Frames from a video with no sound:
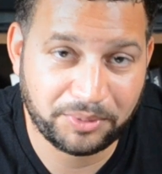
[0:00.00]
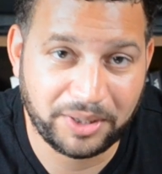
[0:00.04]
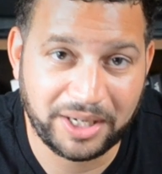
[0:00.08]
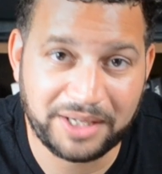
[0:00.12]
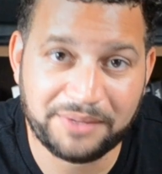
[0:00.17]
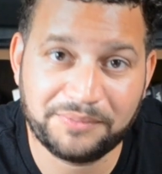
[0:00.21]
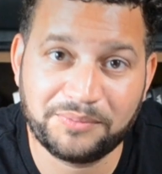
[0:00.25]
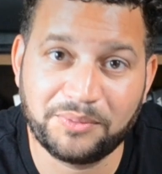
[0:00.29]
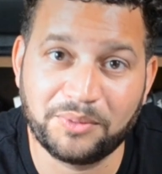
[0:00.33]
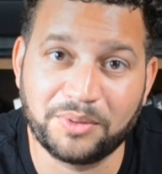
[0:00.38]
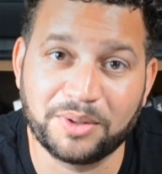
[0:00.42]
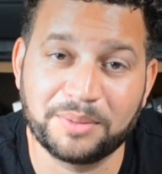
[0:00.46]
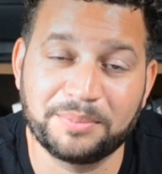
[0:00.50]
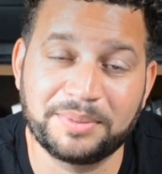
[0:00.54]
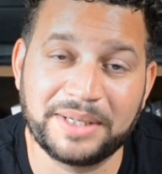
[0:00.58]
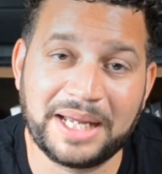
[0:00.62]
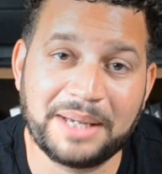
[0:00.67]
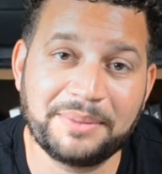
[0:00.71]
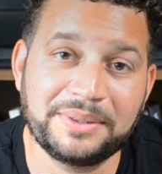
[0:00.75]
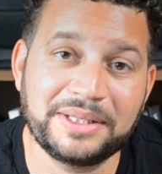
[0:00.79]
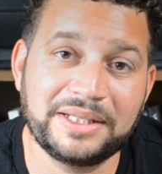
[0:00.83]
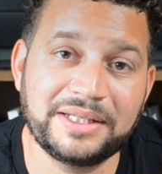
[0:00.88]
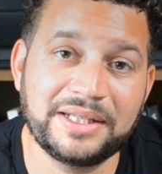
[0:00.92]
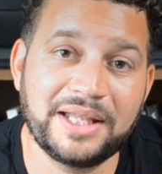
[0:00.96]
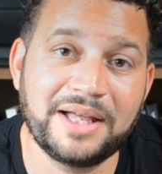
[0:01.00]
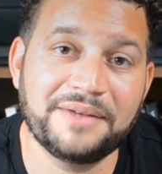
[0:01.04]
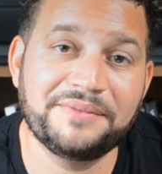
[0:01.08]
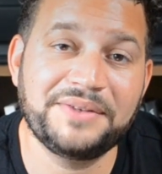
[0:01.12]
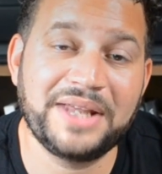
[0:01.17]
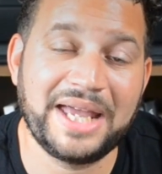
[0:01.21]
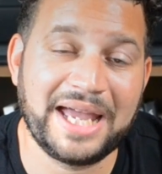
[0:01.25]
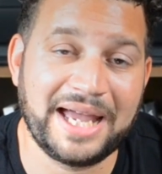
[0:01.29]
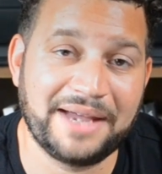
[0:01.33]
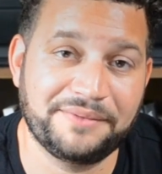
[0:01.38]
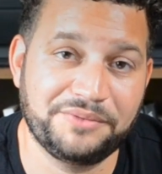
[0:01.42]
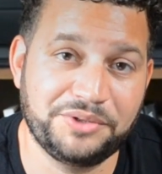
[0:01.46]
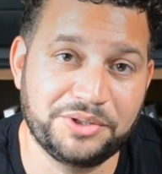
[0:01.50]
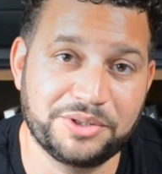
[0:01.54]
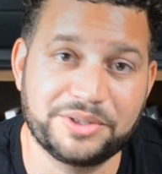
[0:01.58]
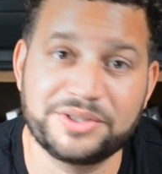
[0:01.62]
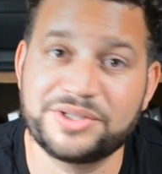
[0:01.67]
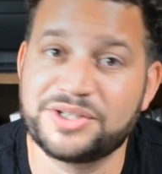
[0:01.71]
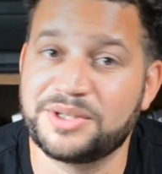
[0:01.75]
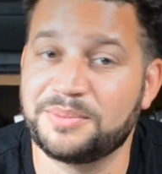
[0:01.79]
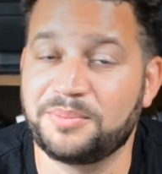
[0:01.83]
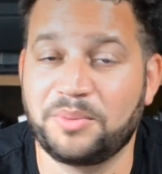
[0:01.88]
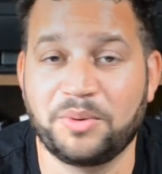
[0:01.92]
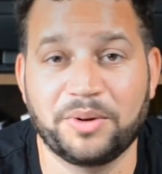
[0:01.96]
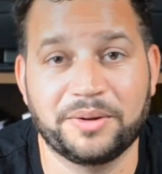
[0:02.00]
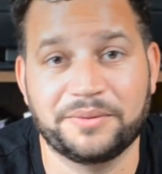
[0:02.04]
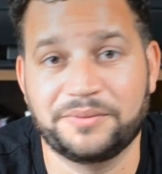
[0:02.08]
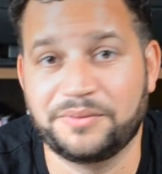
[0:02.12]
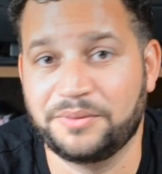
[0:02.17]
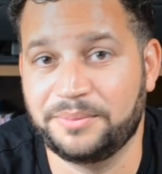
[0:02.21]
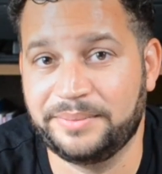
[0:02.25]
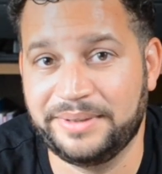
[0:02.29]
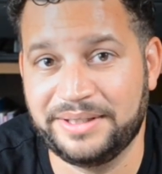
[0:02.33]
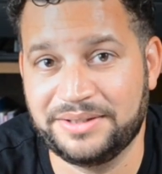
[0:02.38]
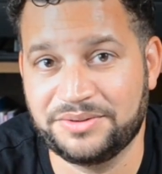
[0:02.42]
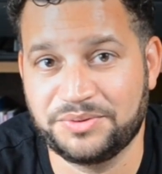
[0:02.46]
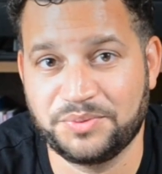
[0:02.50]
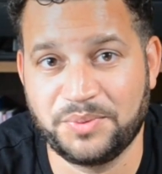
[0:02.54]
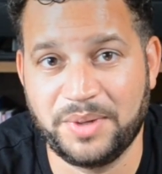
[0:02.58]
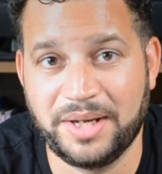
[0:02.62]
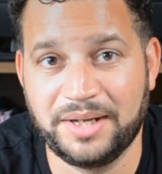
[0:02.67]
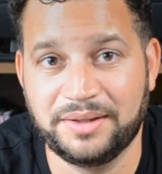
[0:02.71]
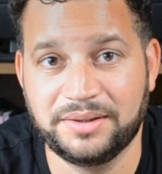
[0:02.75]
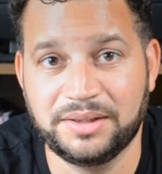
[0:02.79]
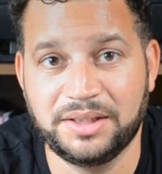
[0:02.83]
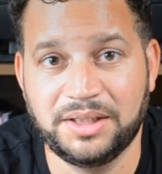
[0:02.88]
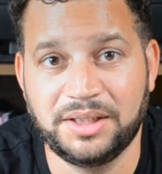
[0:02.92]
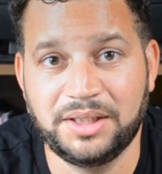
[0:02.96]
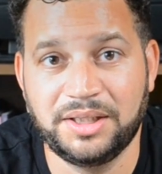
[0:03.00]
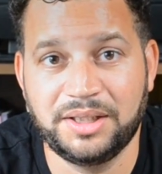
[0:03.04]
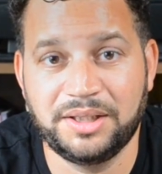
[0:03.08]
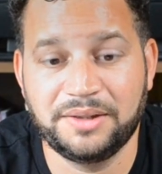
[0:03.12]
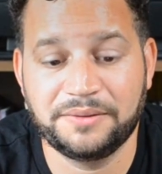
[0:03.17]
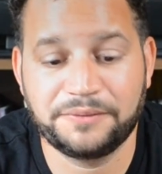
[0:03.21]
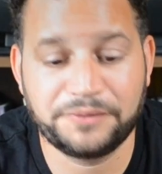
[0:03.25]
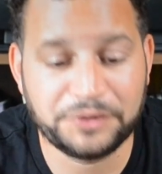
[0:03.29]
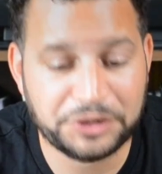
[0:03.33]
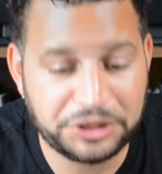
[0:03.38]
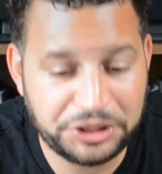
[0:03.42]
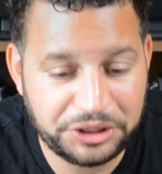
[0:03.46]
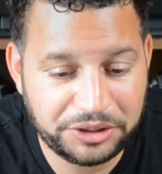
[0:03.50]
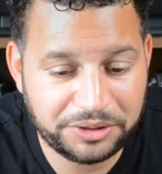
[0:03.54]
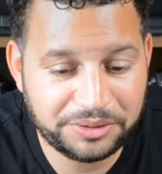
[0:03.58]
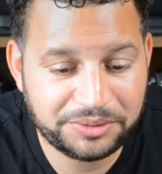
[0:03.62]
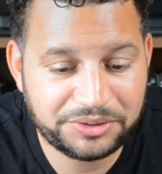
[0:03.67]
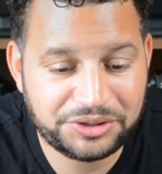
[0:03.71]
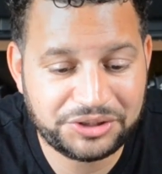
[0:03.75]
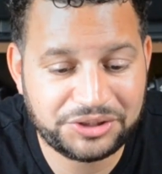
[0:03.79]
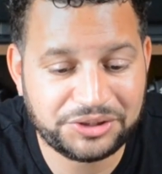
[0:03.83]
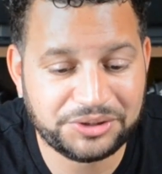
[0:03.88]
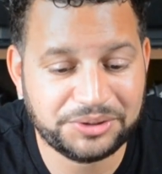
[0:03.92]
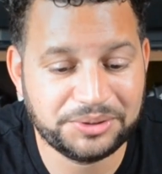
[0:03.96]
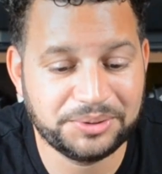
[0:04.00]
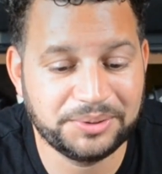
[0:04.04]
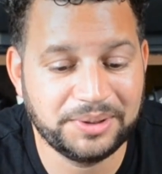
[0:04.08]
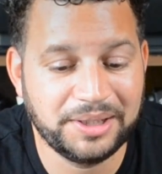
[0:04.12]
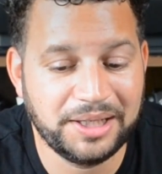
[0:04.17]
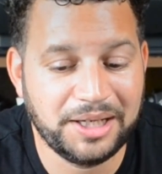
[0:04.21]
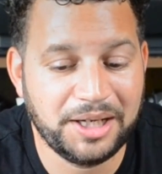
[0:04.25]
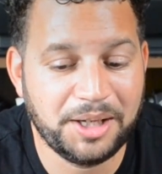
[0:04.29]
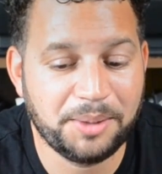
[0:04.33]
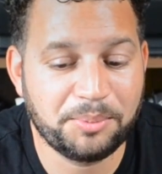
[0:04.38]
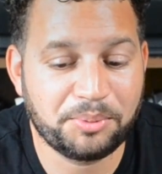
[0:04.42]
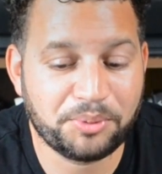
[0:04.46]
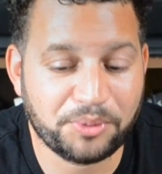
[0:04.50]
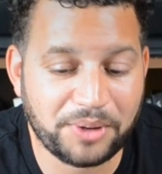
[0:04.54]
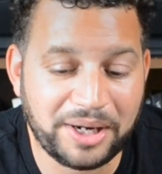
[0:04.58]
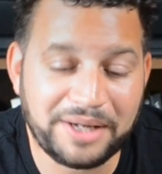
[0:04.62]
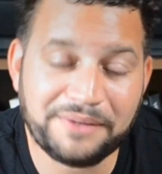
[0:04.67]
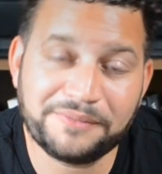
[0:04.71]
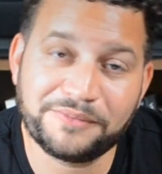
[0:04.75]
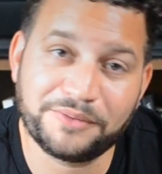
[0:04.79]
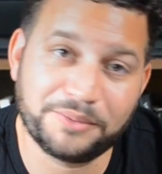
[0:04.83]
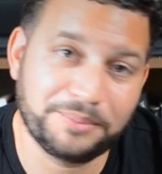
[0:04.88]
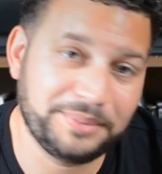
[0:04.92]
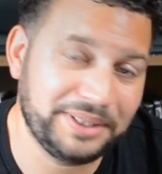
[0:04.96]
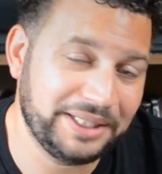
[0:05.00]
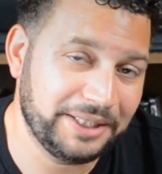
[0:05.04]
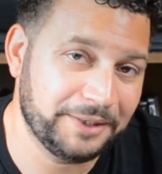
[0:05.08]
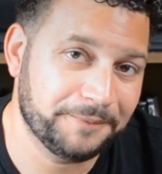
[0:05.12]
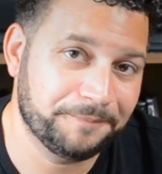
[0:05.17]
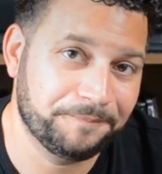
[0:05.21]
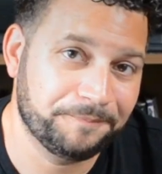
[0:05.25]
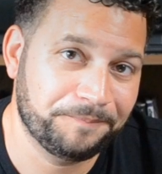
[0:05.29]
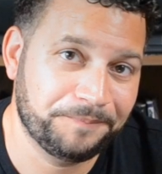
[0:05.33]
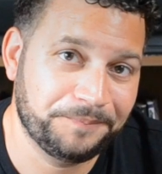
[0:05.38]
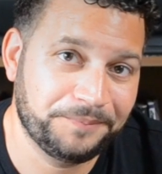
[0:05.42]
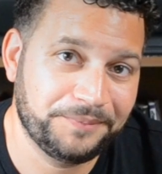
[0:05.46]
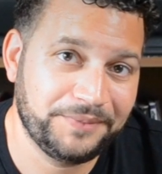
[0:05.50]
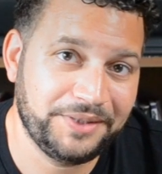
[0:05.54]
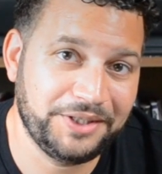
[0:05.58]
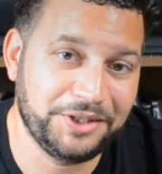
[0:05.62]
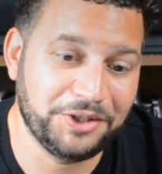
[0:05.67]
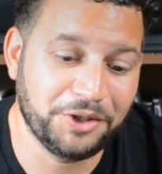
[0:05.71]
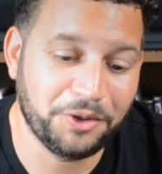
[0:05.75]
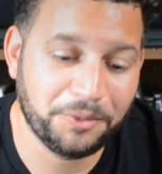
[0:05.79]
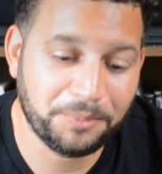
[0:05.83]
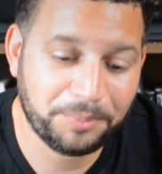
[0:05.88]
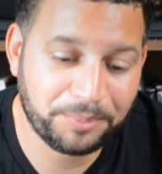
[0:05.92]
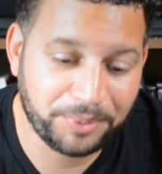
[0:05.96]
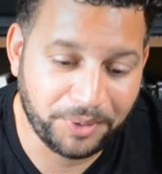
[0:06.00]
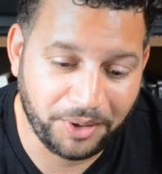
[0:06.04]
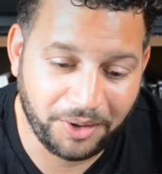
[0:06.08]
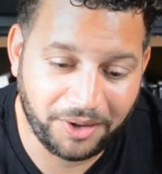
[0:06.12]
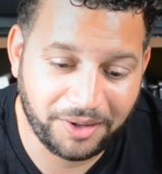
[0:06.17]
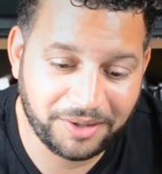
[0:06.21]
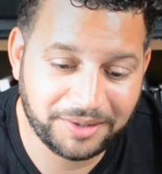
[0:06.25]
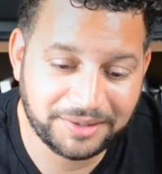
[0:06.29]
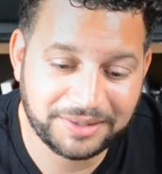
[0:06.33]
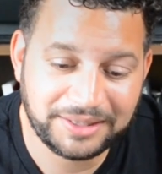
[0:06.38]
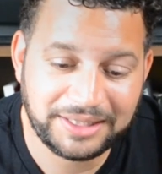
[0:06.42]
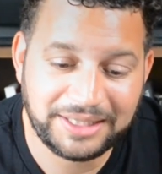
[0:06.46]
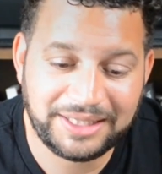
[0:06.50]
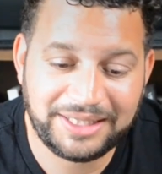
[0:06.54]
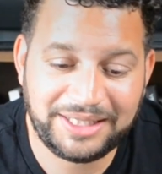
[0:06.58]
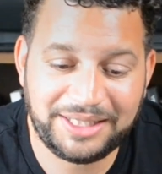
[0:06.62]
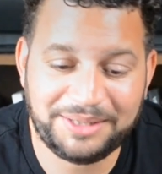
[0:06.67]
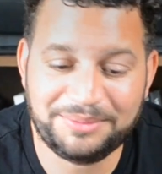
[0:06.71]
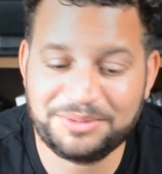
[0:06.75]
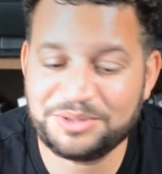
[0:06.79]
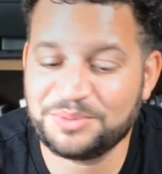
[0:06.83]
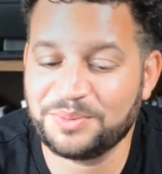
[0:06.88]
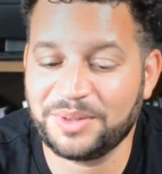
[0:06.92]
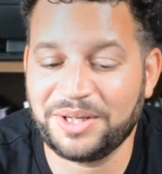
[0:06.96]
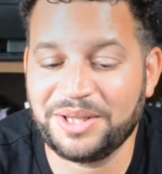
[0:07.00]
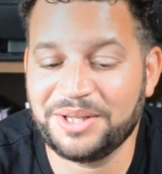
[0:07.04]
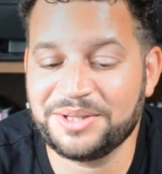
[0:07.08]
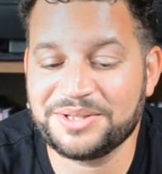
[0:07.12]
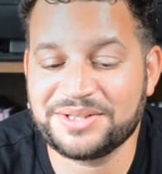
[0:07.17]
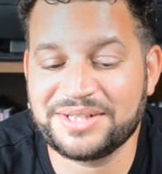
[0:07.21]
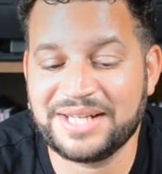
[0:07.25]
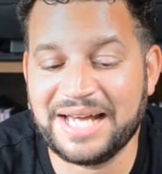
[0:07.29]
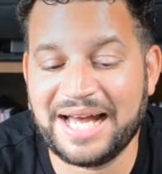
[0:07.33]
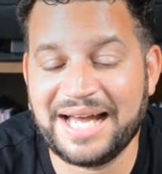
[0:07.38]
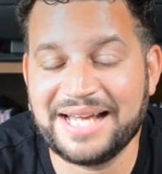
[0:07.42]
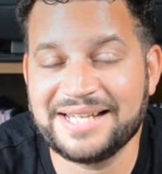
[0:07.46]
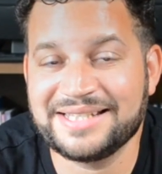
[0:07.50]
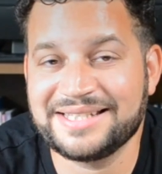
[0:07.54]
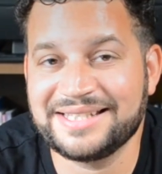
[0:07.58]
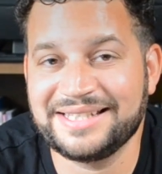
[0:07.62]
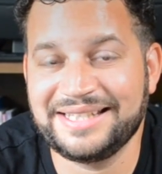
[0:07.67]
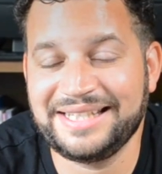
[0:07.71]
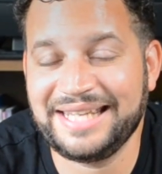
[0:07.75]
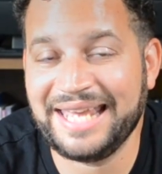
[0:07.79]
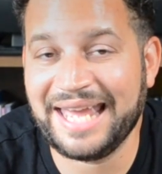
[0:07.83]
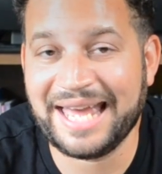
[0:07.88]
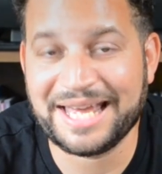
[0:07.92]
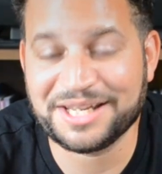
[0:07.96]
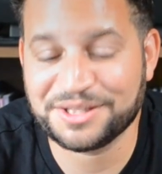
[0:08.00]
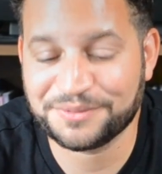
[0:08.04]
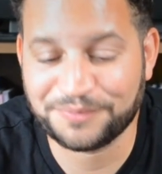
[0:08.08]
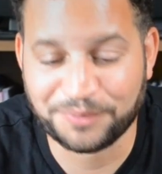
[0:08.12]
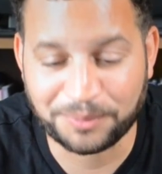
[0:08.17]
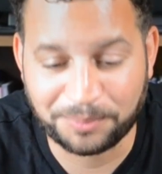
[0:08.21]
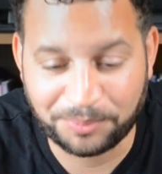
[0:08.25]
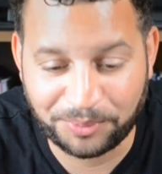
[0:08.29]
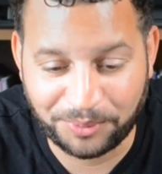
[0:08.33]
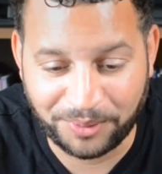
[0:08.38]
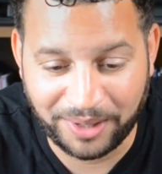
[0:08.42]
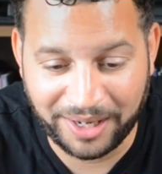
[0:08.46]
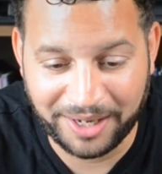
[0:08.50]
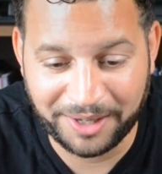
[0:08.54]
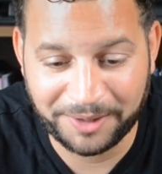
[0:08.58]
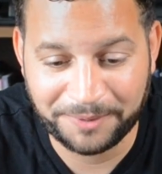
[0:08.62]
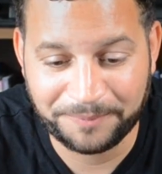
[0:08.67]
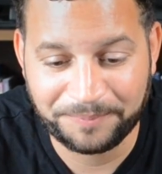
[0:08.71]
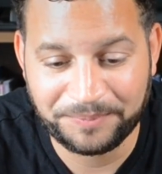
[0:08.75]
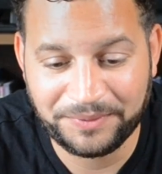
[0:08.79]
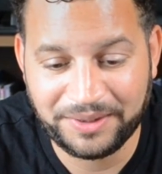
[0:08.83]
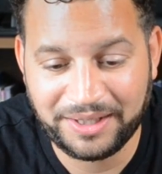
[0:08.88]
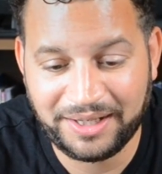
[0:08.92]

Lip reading: prayed for, but I would love to have your support for me as well. For you to pray for me. You know, Paul, he was one of those guys and he asked for prayer.